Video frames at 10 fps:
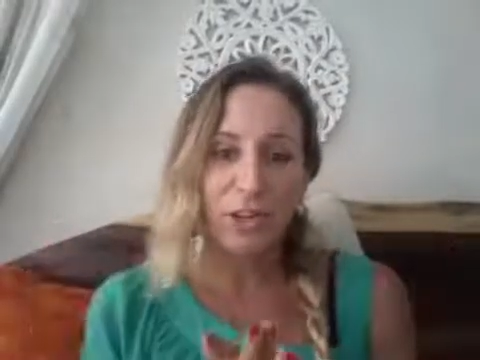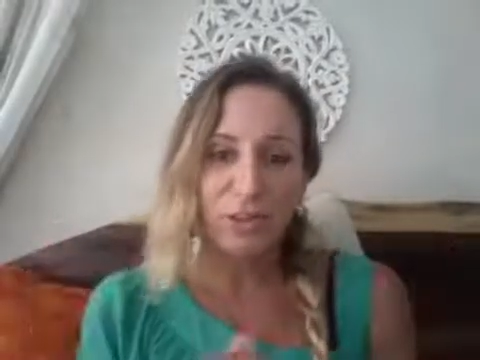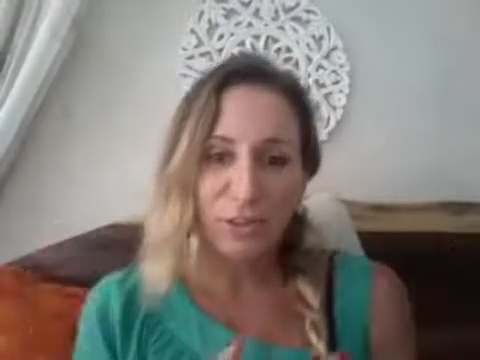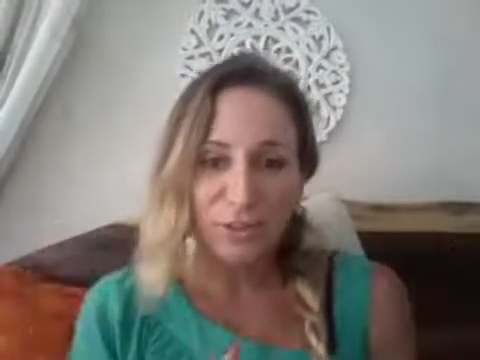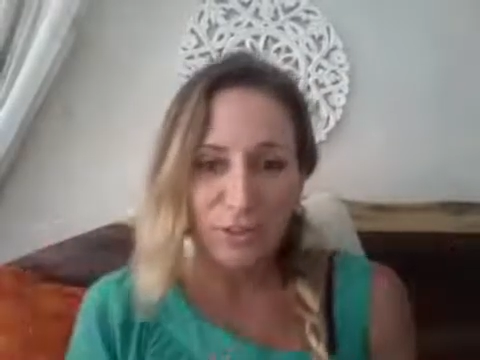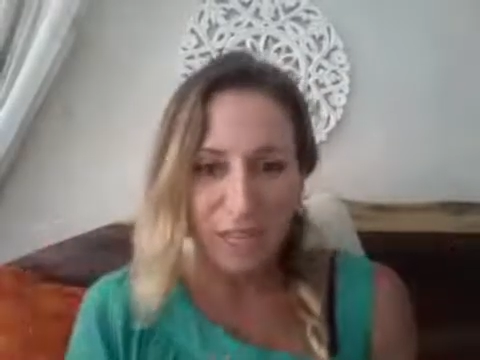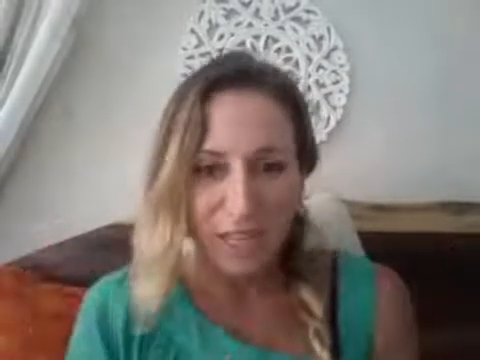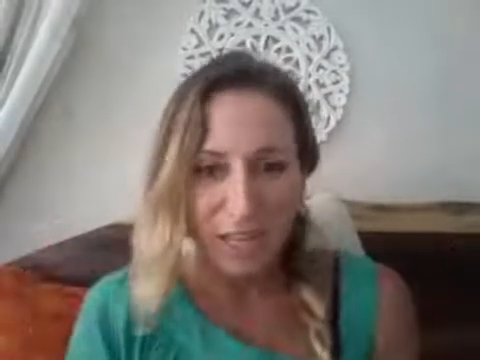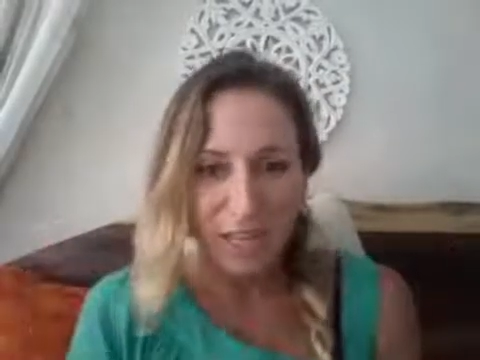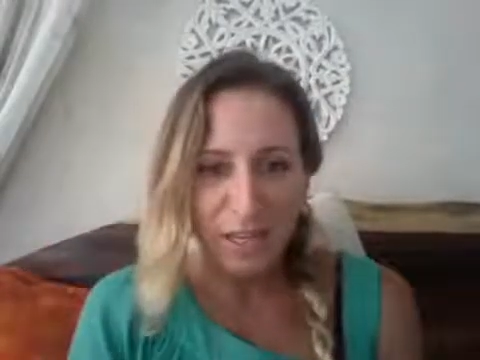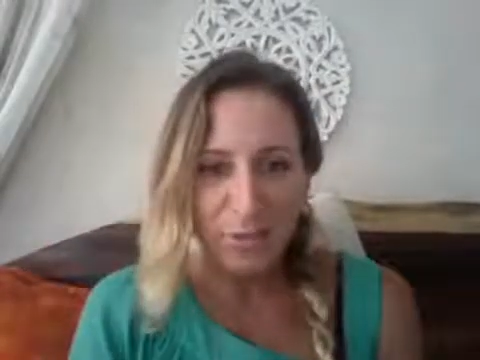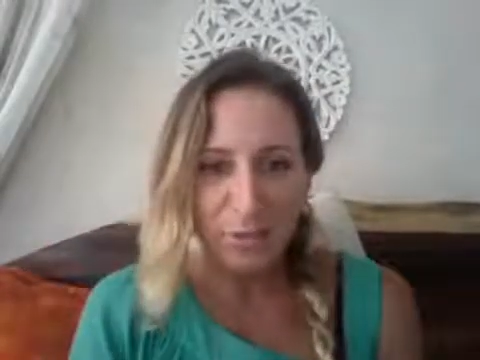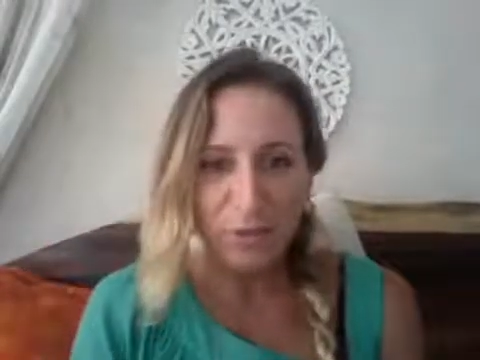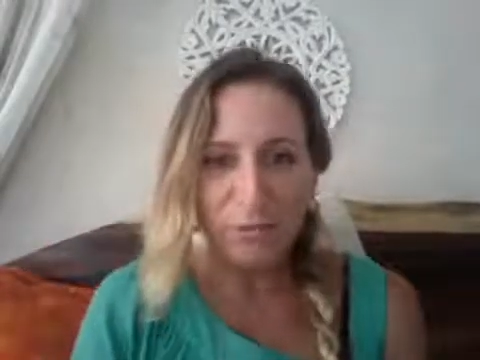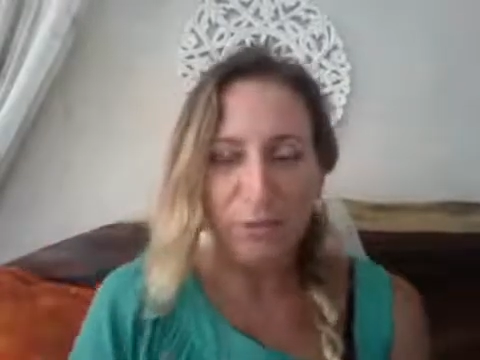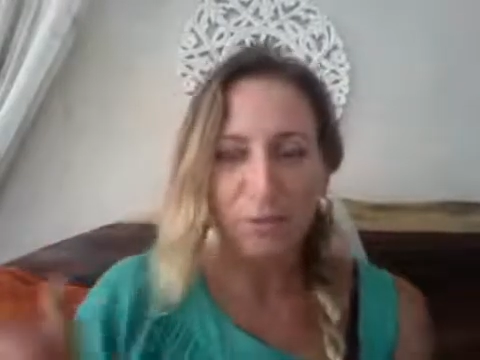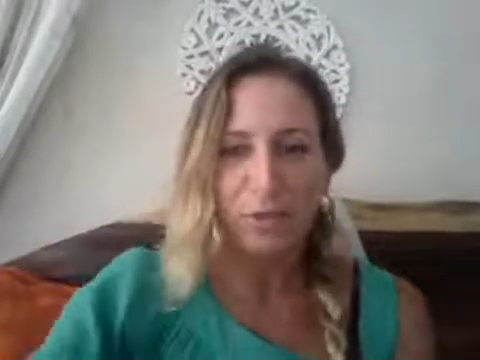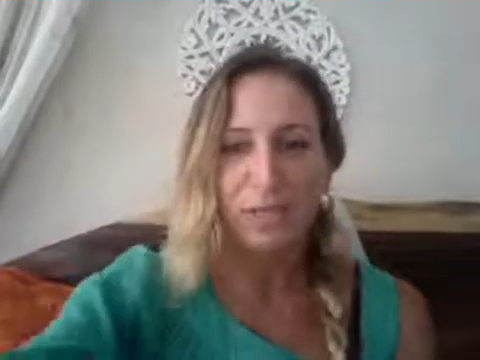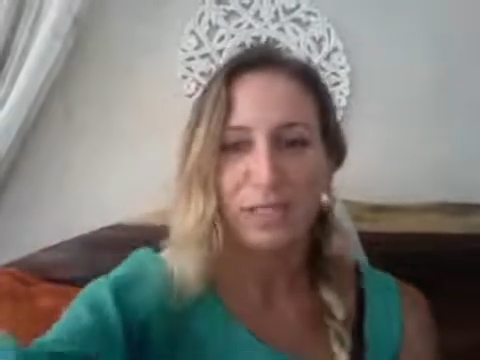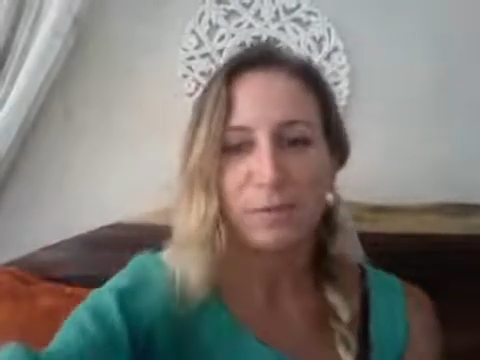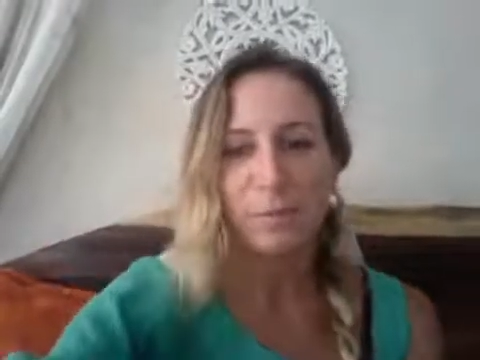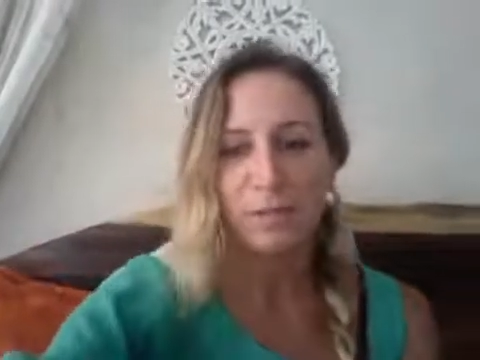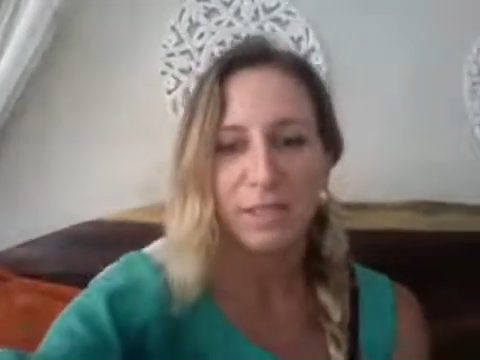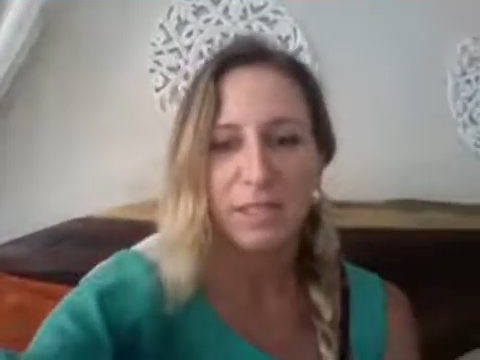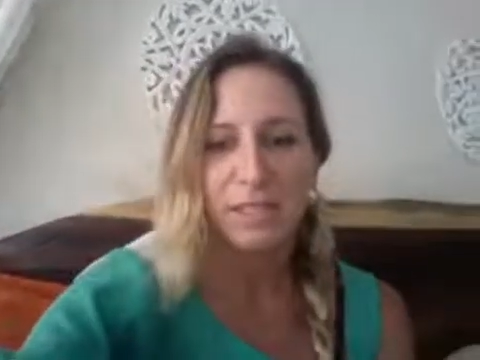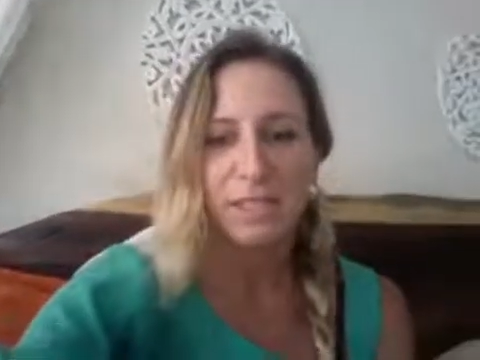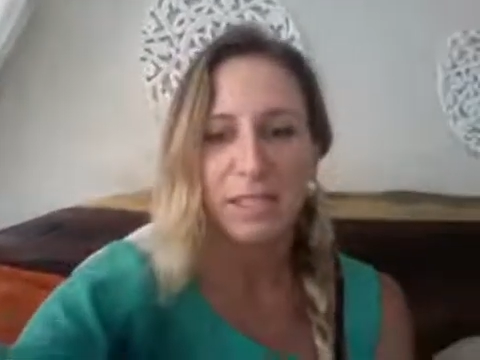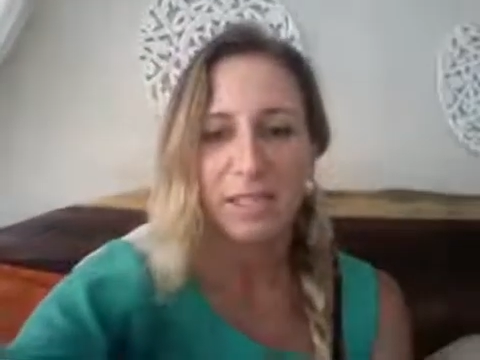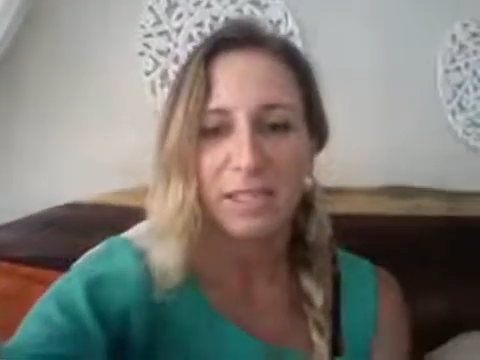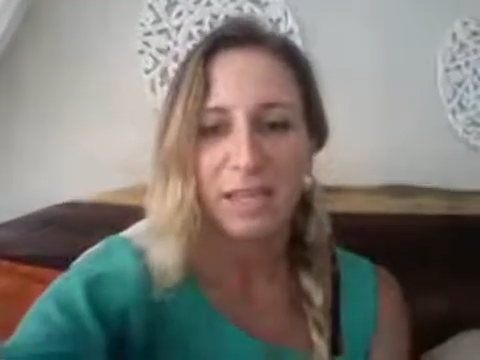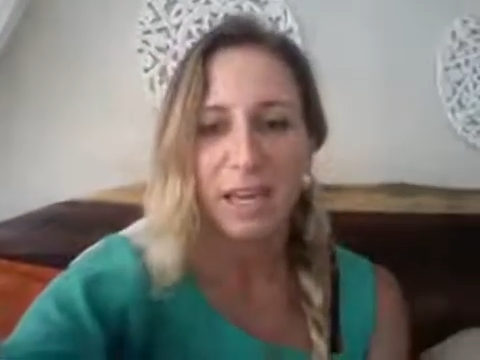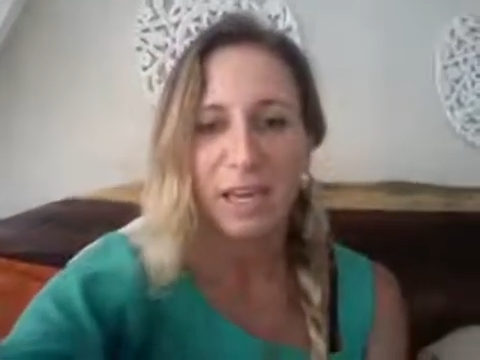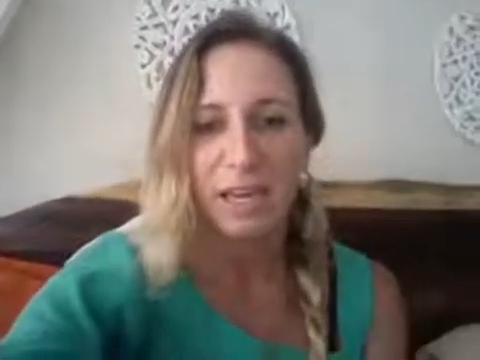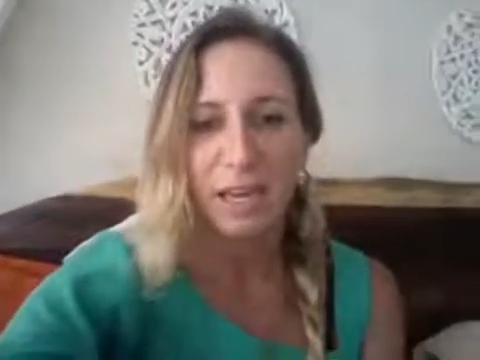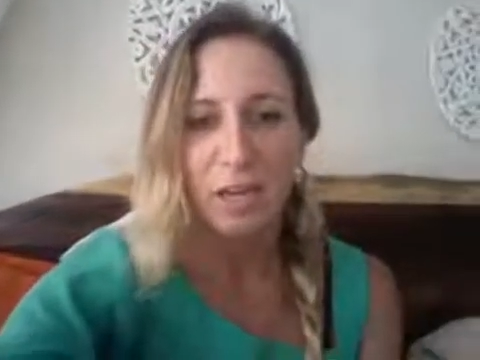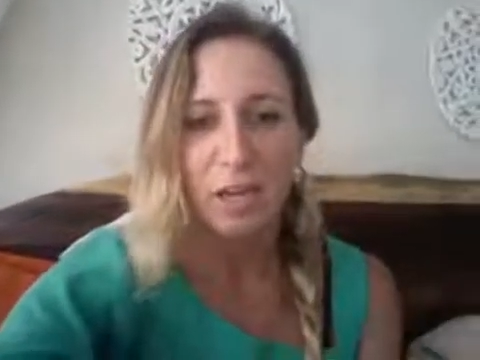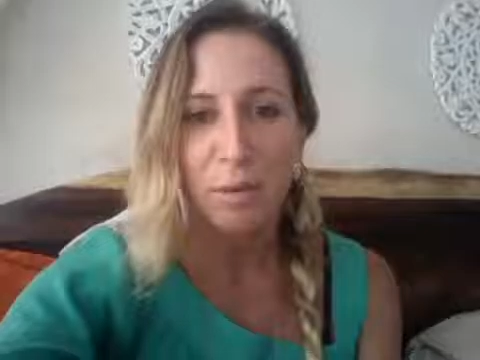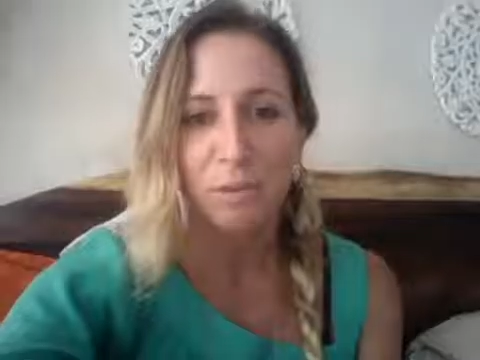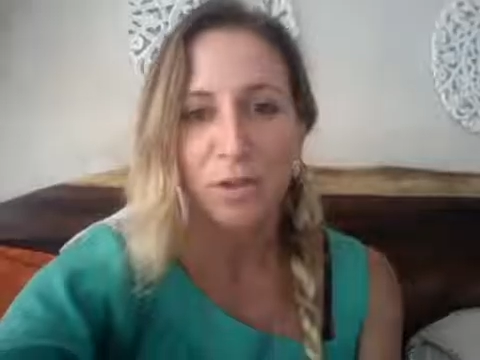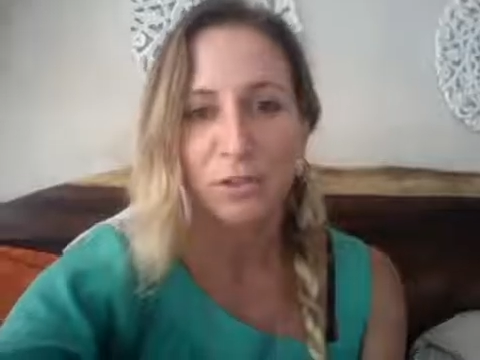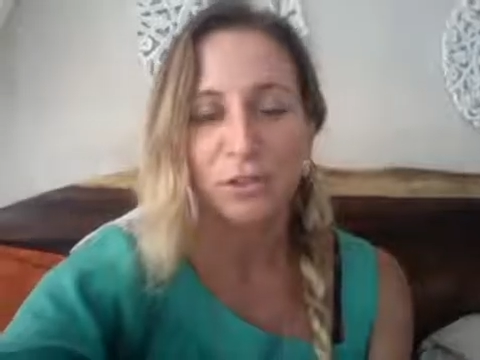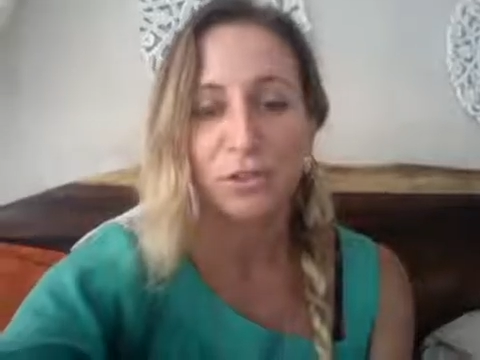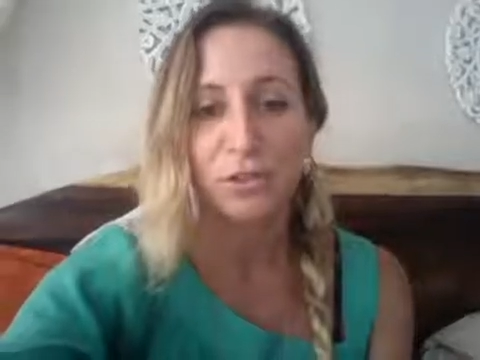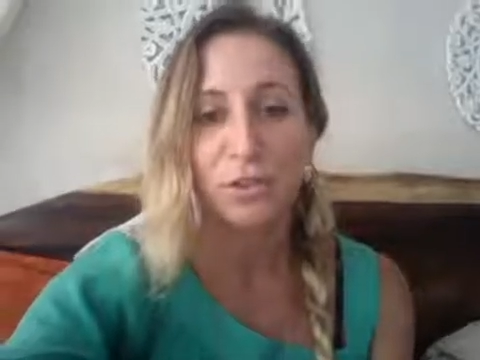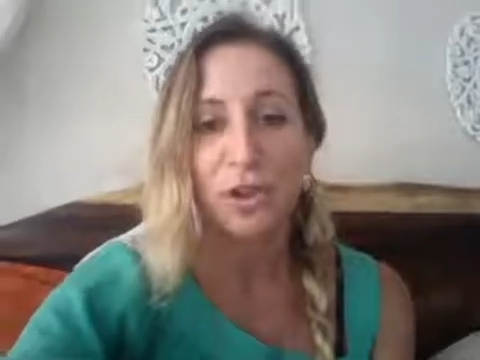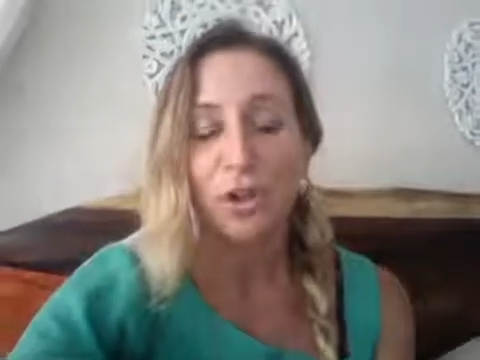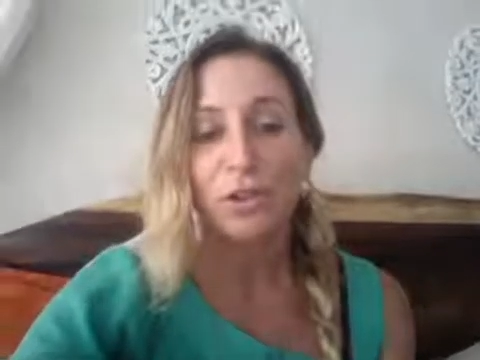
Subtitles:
On Tuesday, we will be experiencing a partial